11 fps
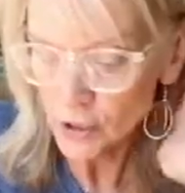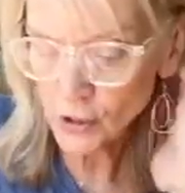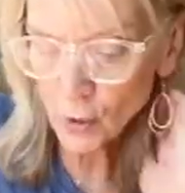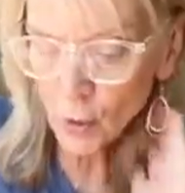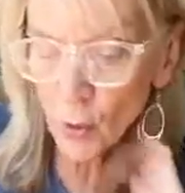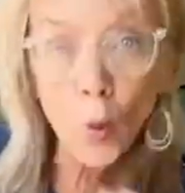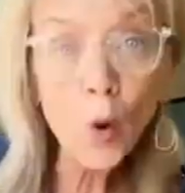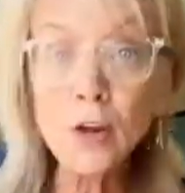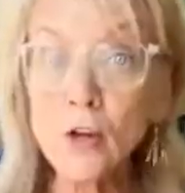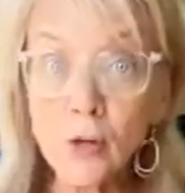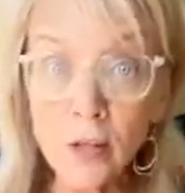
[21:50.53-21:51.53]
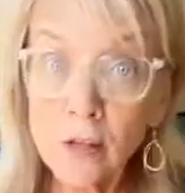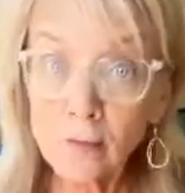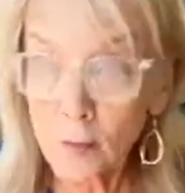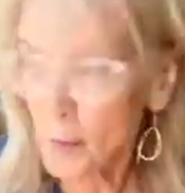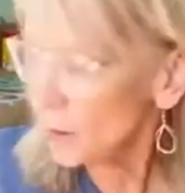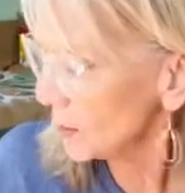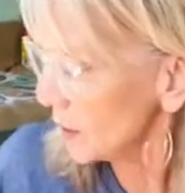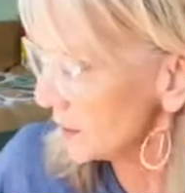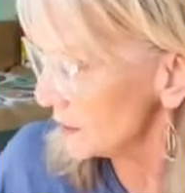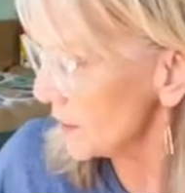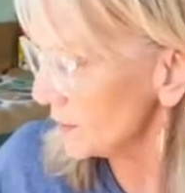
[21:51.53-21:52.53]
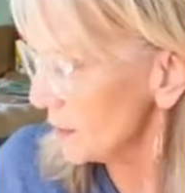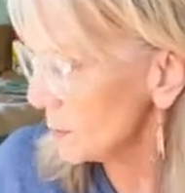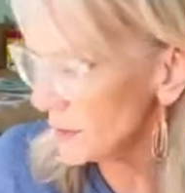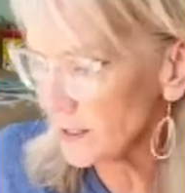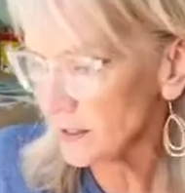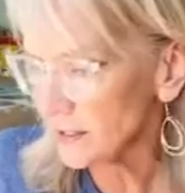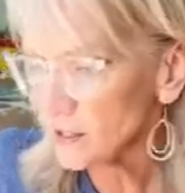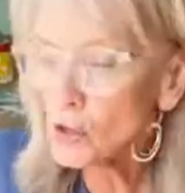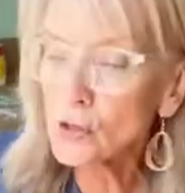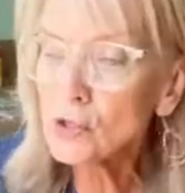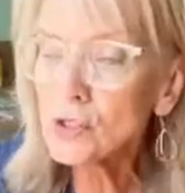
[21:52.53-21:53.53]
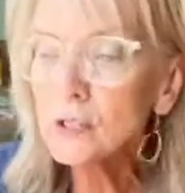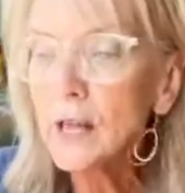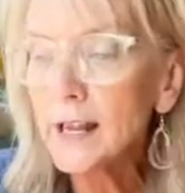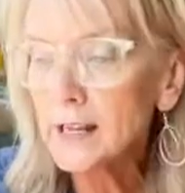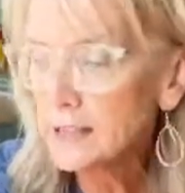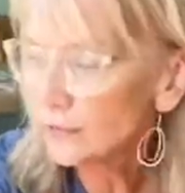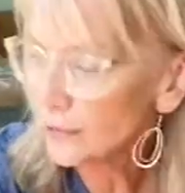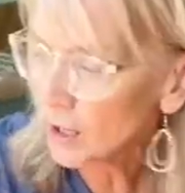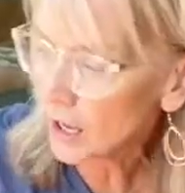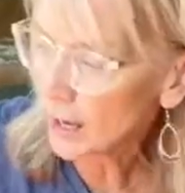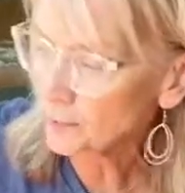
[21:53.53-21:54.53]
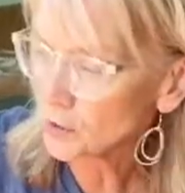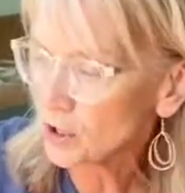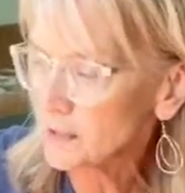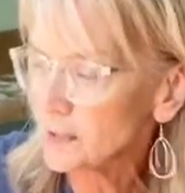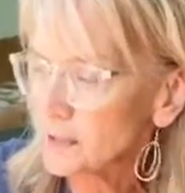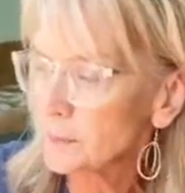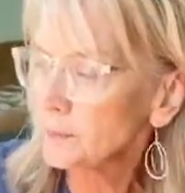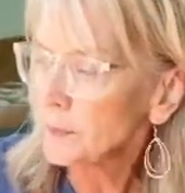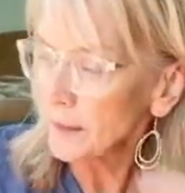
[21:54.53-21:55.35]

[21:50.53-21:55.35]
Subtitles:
So, or you can leave the polka dots off completely. So there's a lot of different options.